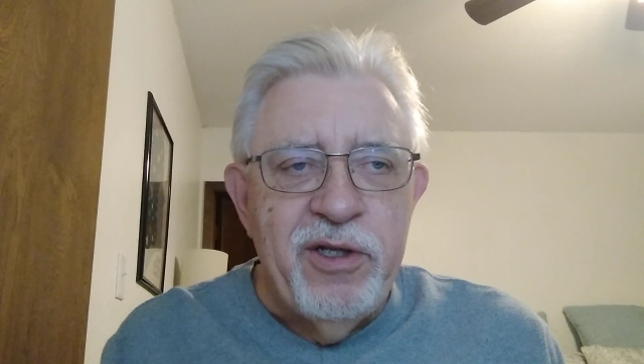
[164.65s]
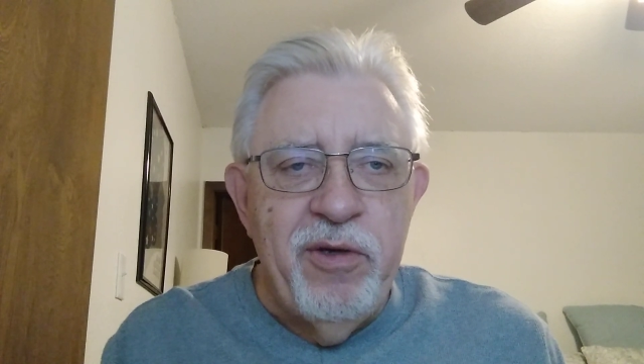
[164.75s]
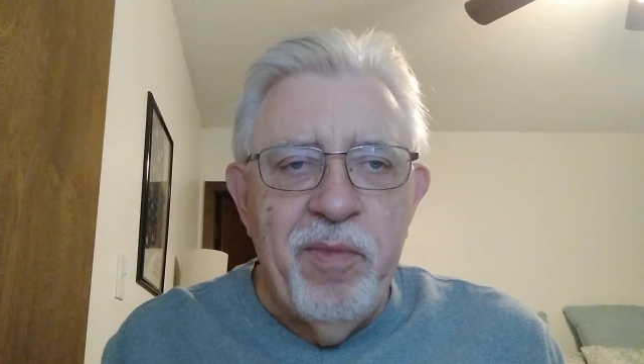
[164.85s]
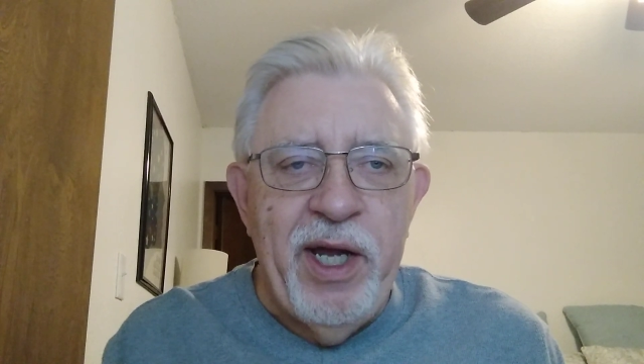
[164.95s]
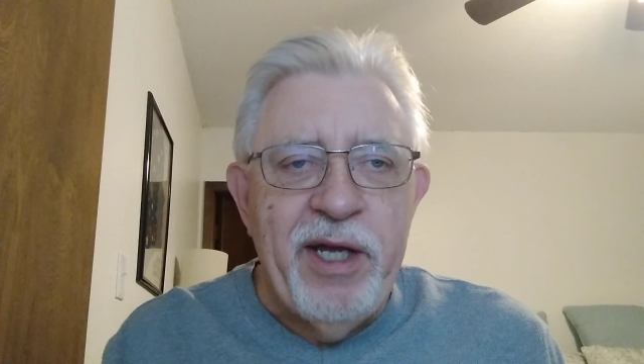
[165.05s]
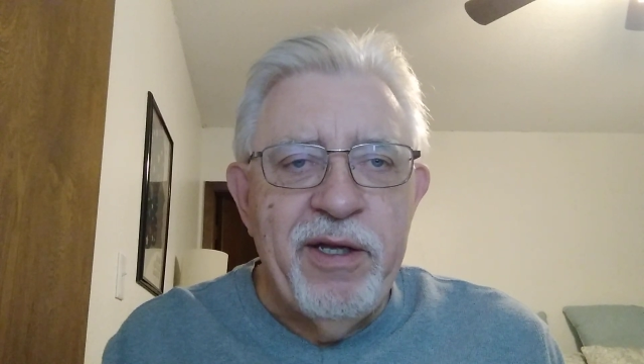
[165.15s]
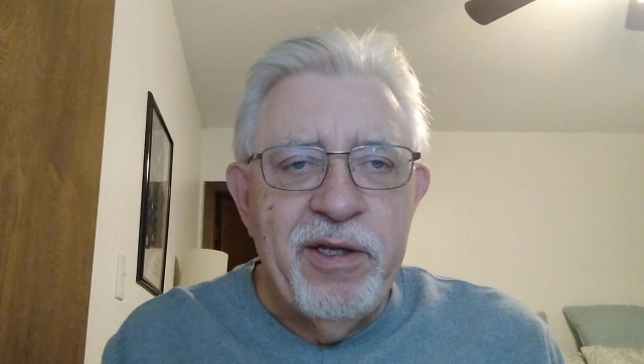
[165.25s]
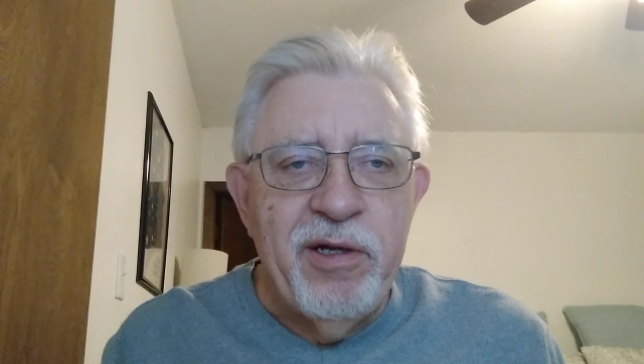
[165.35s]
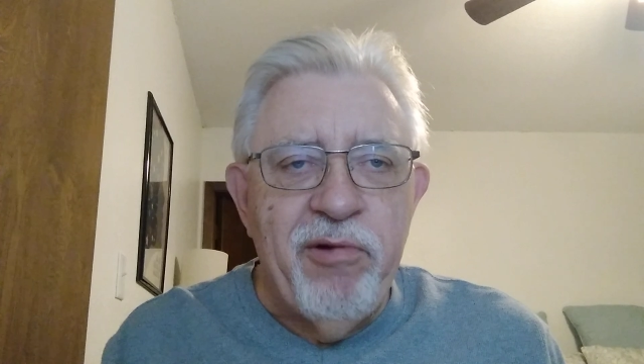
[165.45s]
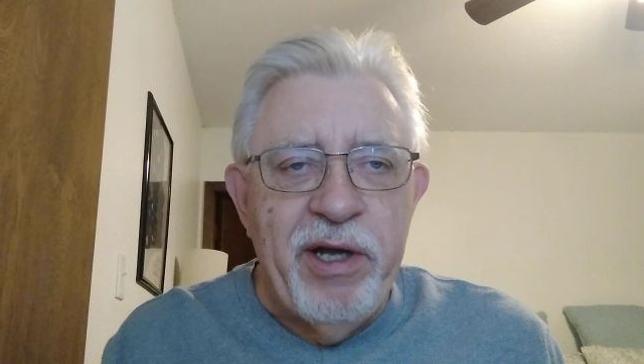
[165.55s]
you
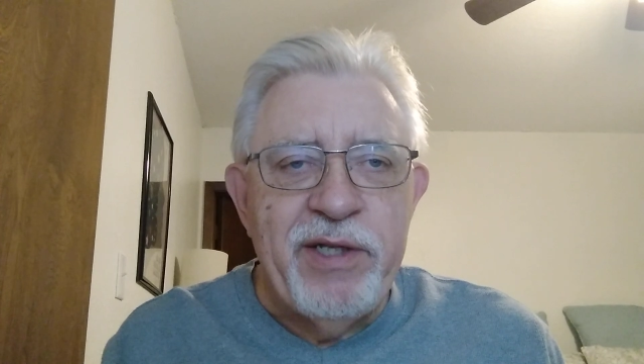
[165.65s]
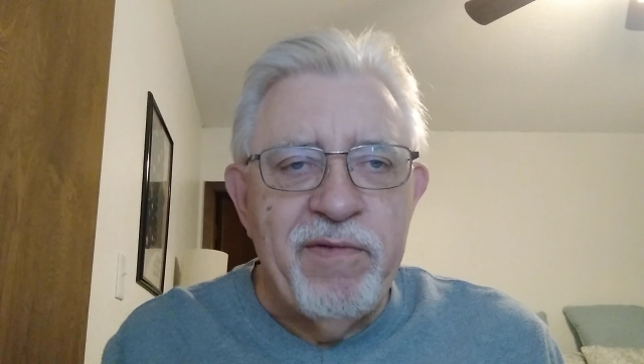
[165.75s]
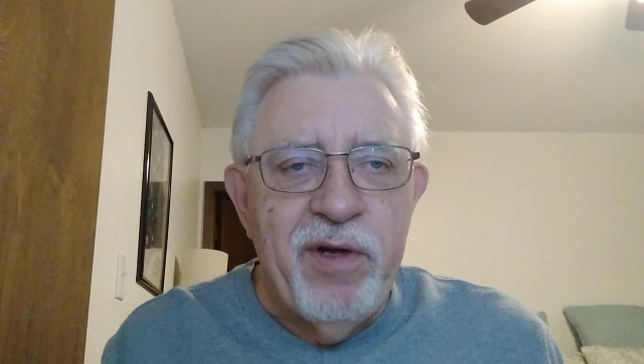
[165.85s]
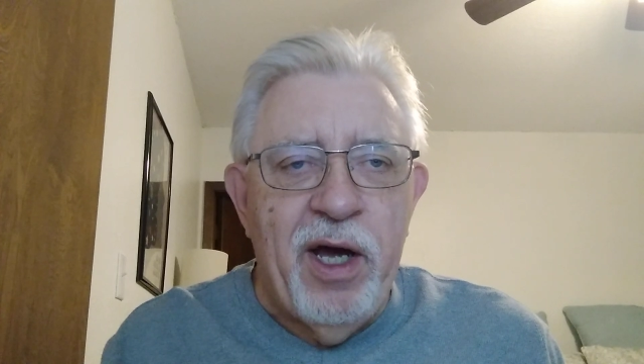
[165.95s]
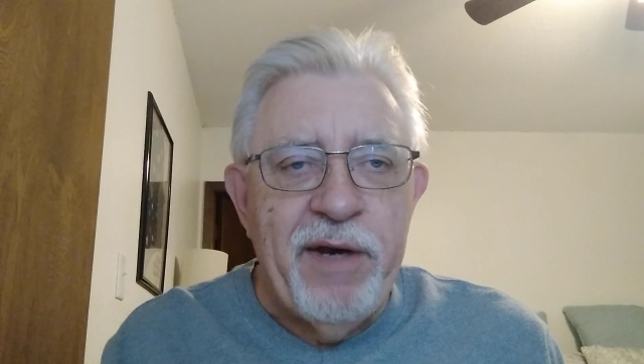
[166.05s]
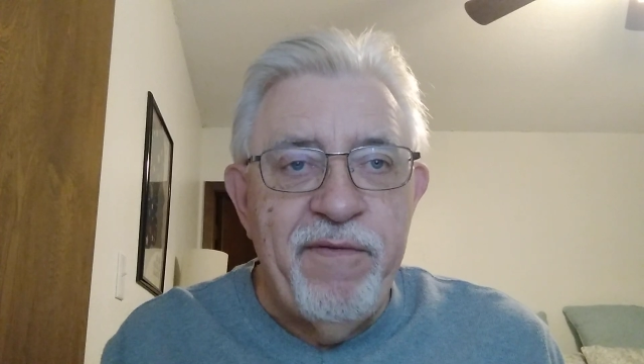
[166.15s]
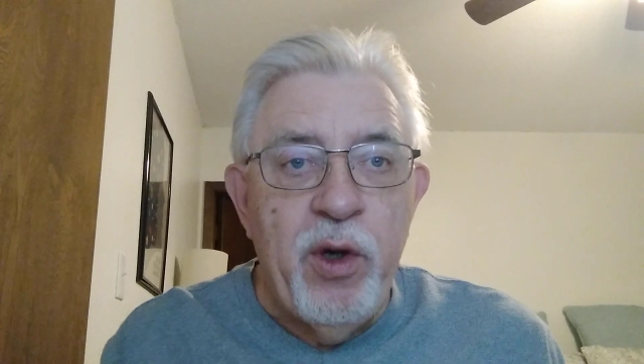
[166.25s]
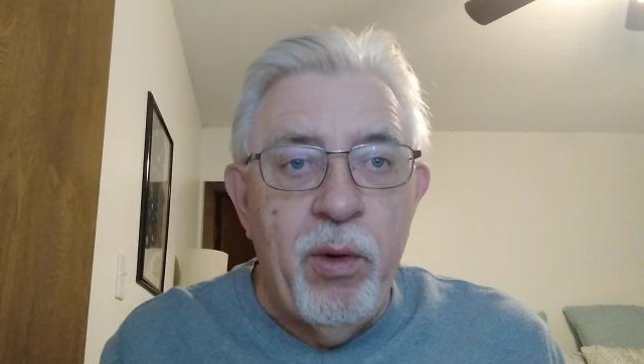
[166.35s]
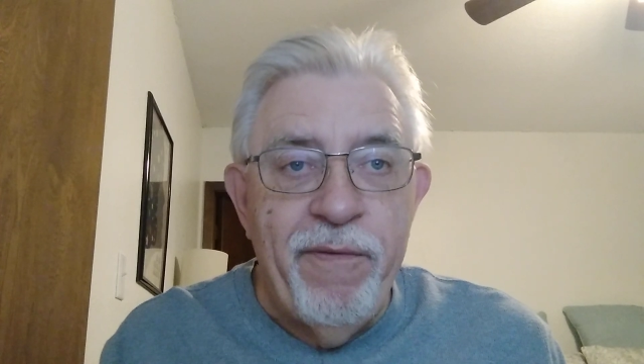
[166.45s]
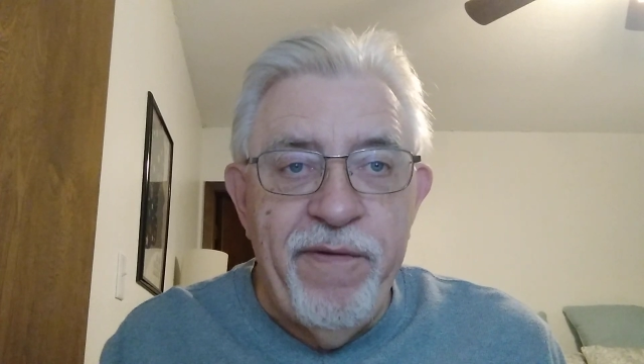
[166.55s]
make the grace of God of
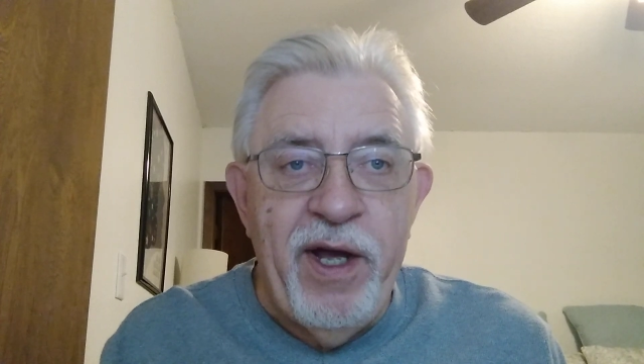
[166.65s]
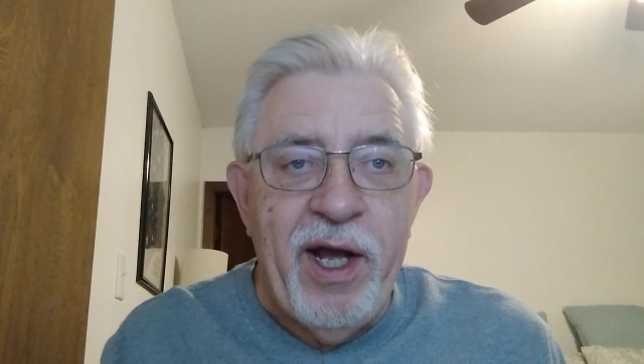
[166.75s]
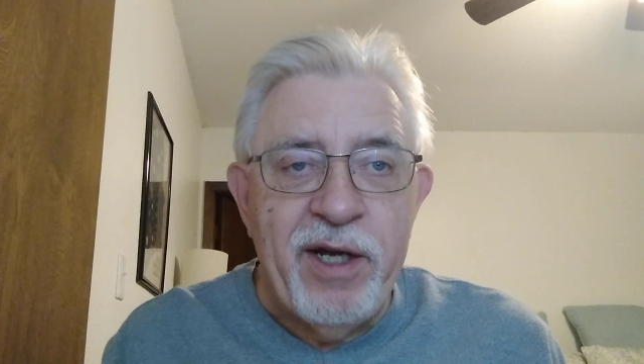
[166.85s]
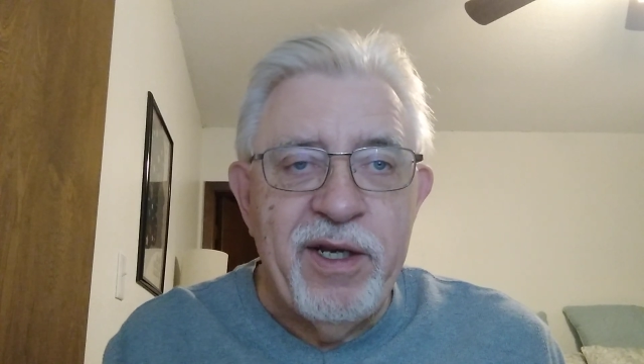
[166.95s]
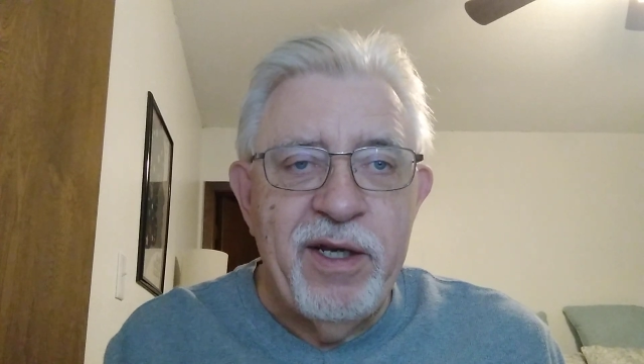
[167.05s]
no effect.